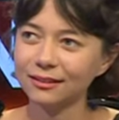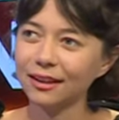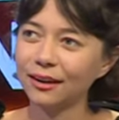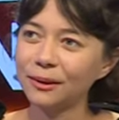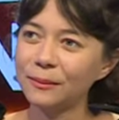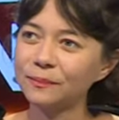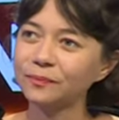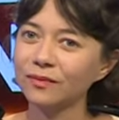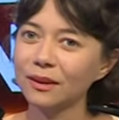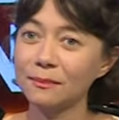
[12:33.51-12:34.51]
um,
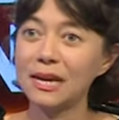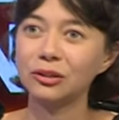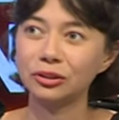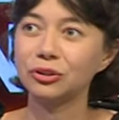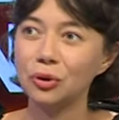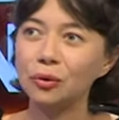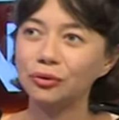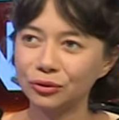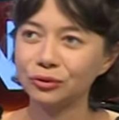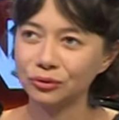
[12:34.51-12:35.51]
made us
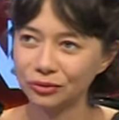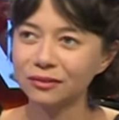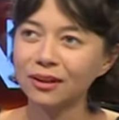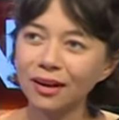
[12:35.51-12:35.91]
known to